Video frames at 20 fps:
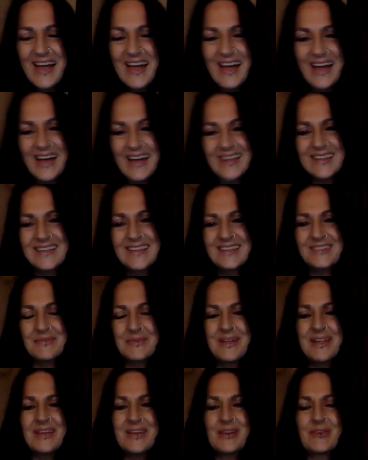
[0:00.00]
And it's
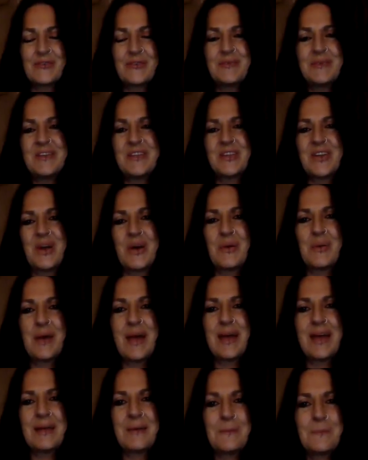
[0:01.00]
really good for me to go
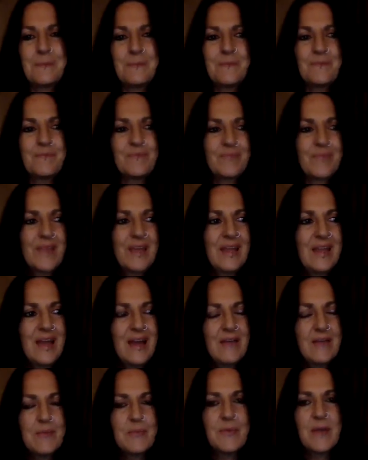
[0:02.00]
away and
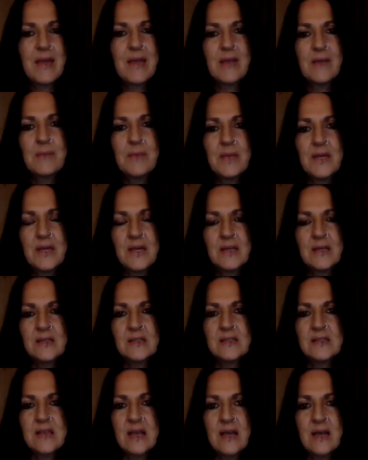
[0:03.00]
have a break
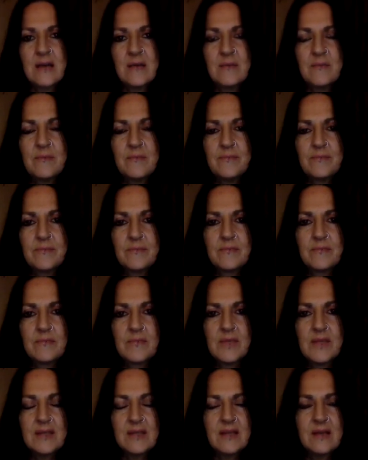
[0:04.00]
because
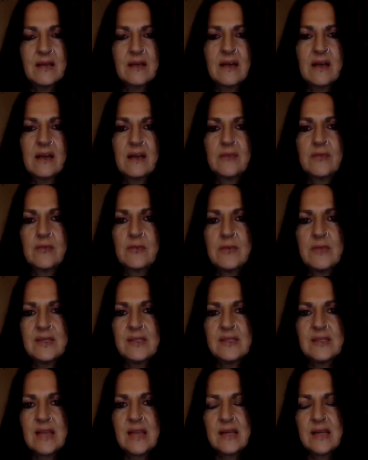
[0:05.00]
it's like a kind of a
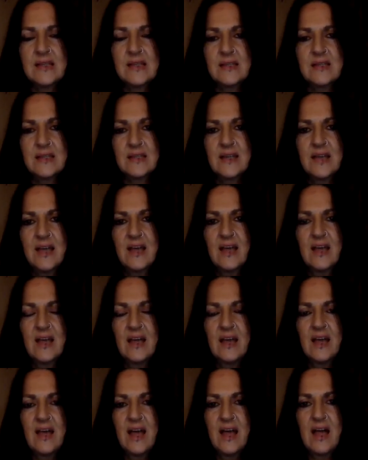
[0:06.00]
reset.
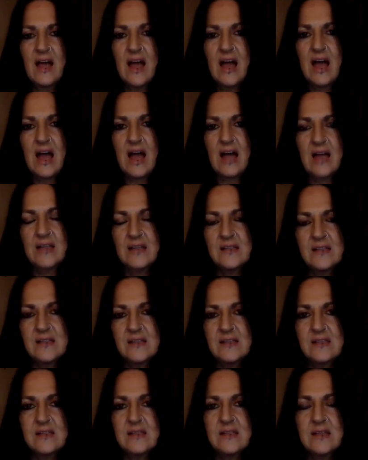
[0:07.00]
And
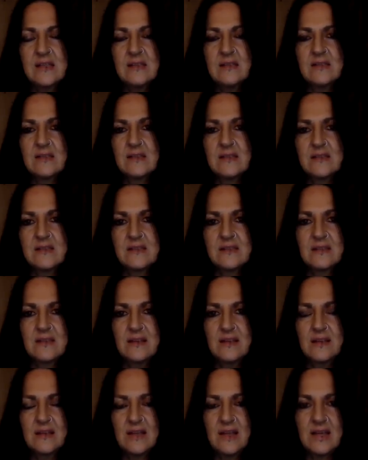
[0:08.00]
since
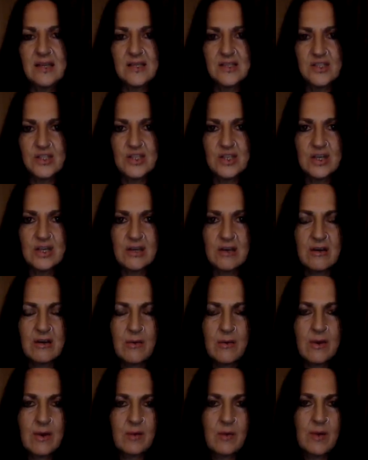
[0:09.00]
last year, I
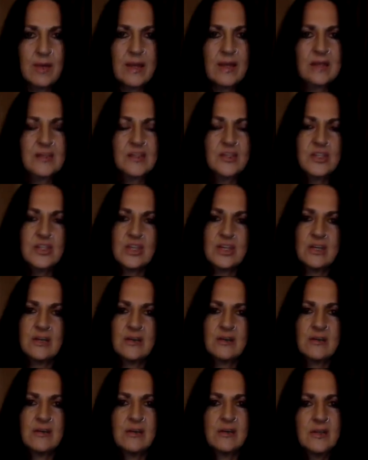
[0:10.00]
went away last
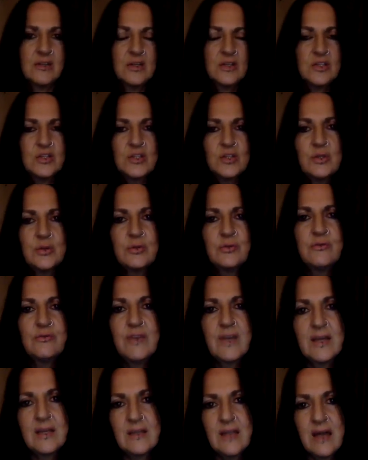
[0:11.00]
year to
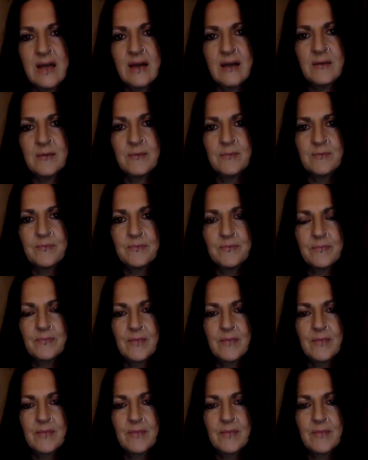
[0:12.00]
Vietnam.